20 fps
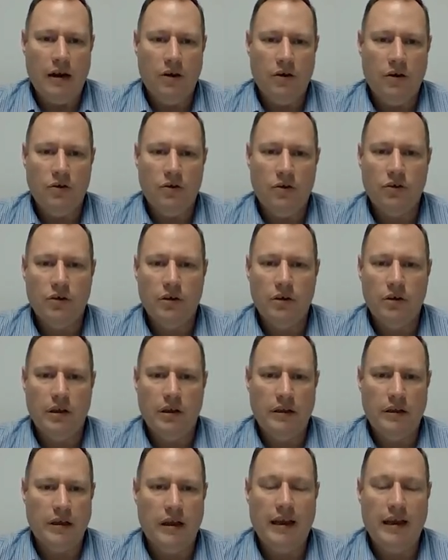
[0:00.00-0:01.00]
and
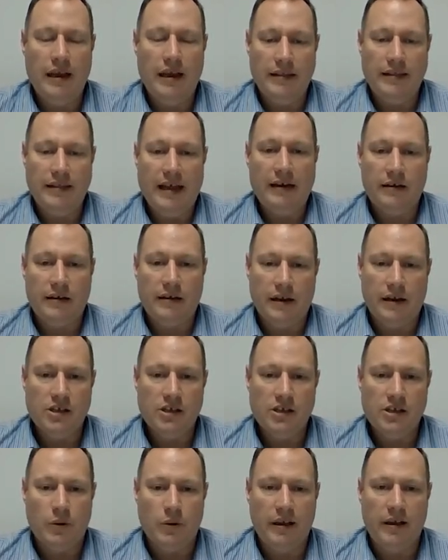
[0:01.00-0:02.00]
in
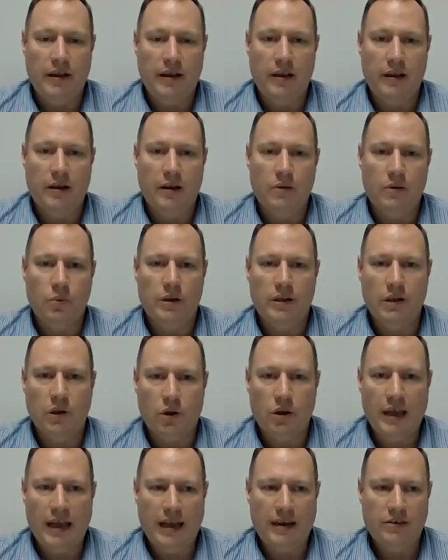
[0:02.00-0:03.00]
that case, we
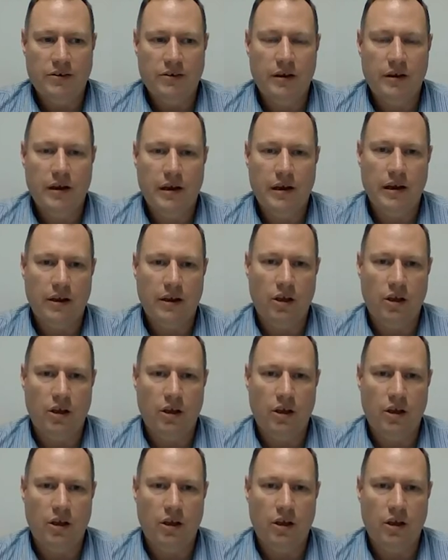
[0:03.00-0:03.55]
would look at